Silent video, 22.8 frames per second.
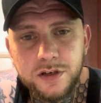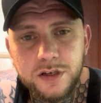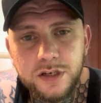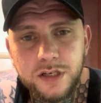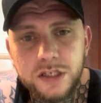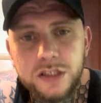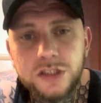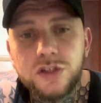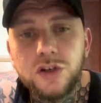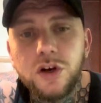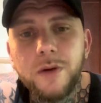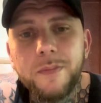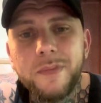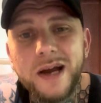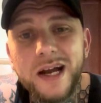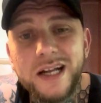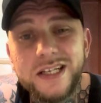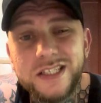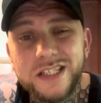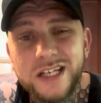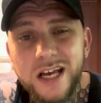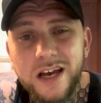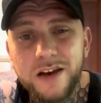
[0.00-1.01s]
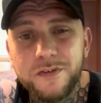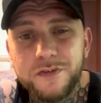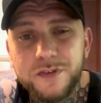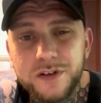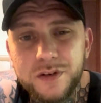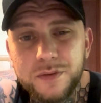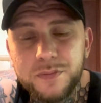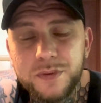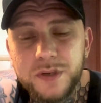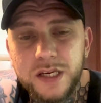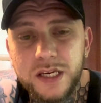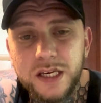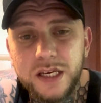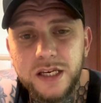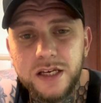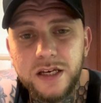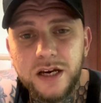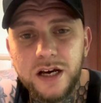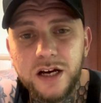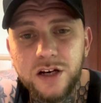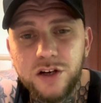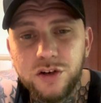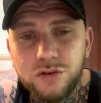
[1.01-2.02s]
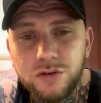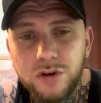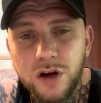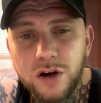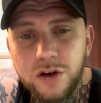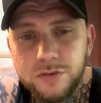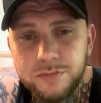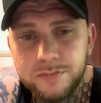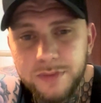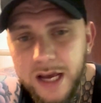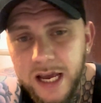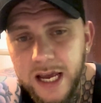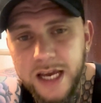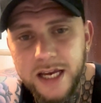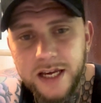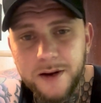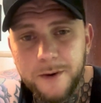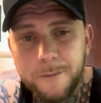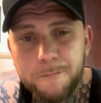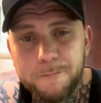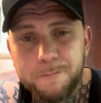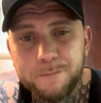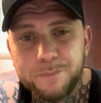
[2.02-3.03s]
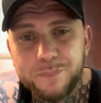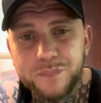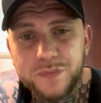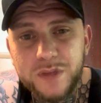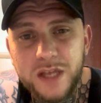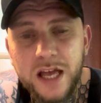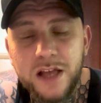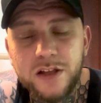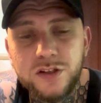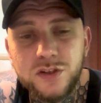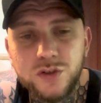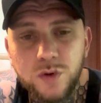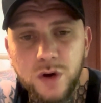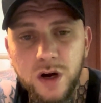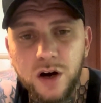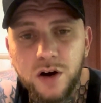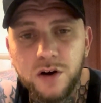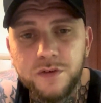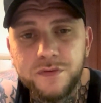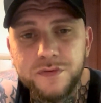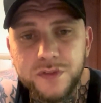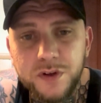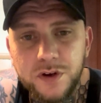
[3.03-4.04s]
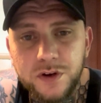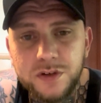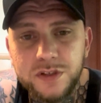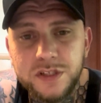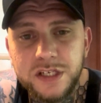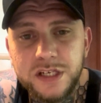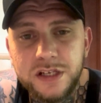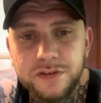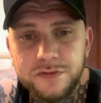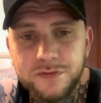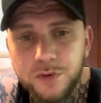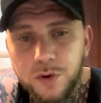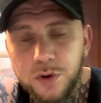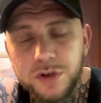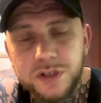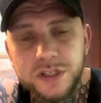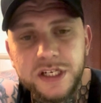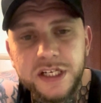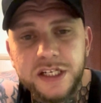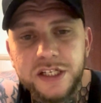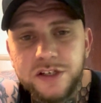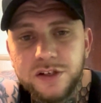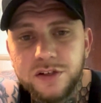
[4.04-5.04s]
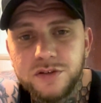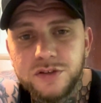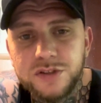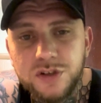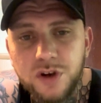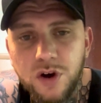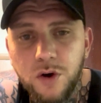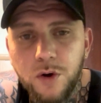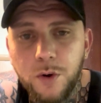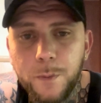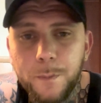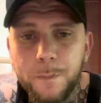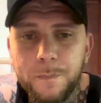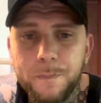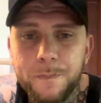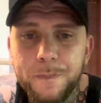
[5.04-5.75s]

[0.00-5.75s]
So imagine having to be a grown man at 12, 13, 14 years old.